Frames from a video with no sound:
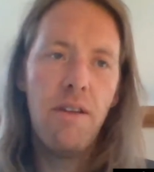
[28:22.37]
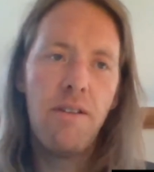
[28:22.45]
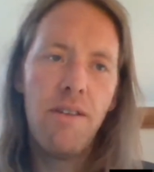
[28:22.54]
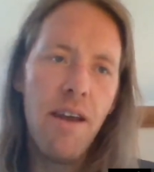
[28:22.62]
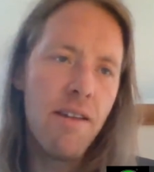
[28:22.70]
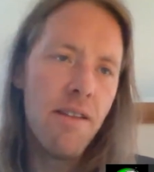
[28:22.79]

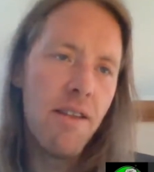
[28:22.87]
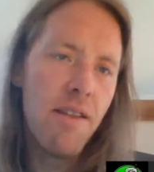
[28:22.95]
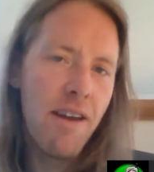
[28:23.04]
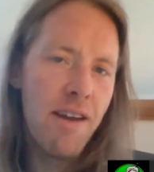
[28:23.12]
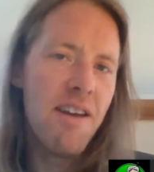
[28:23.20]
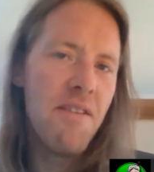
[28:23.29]
saying that they
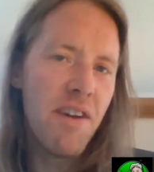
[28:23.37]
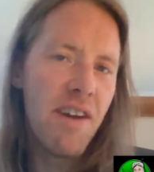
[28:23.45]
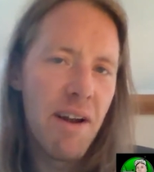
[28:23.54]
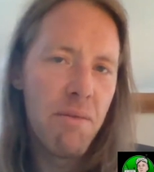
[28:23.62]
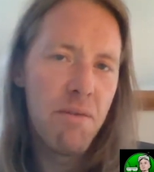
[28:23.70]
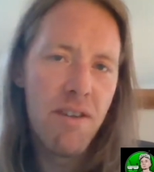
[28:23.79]
can even get
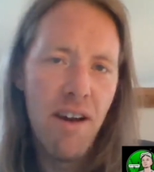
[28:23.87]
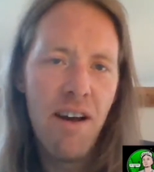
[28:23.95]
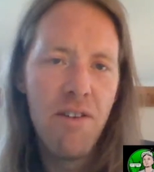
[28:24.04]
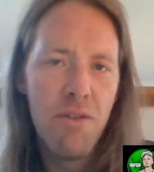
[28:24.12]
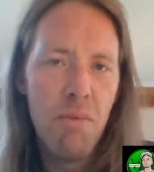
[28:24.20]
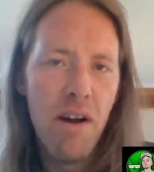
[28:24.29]
up to
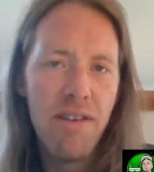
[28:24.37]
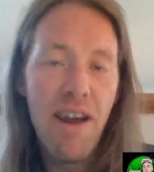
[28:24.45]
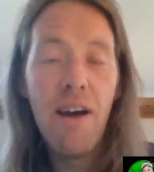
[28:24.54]
100 miles an hour.